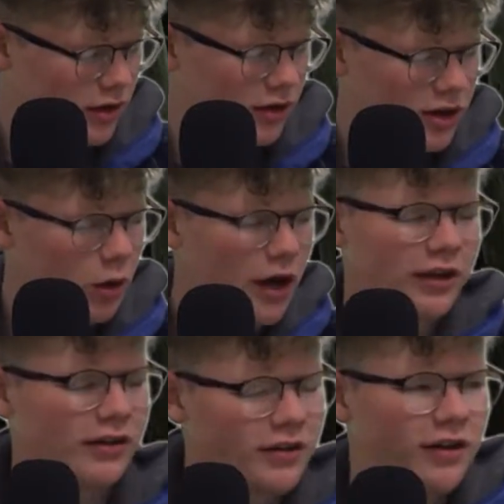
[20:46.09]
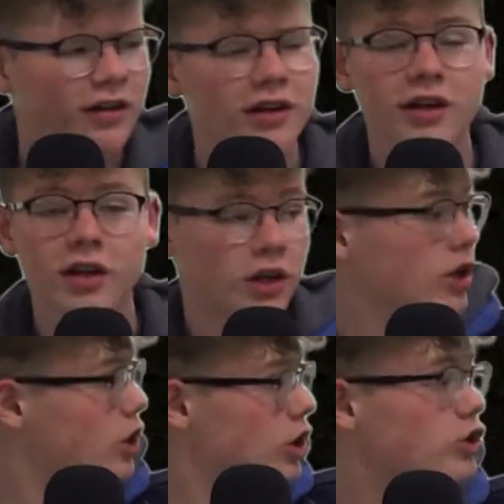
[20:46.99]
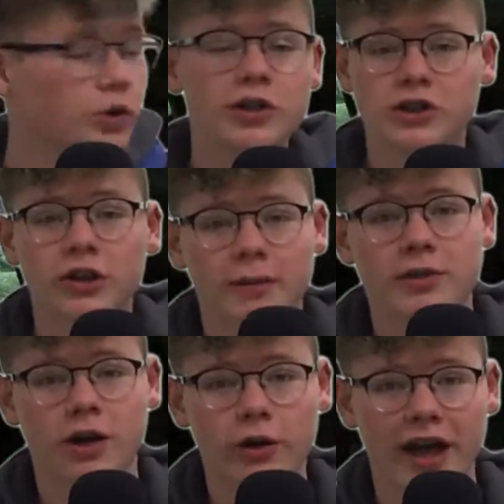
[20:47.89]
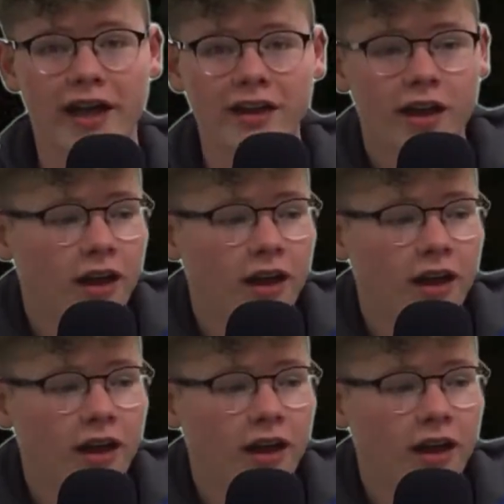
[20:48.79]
You know what? Screw the script, okay?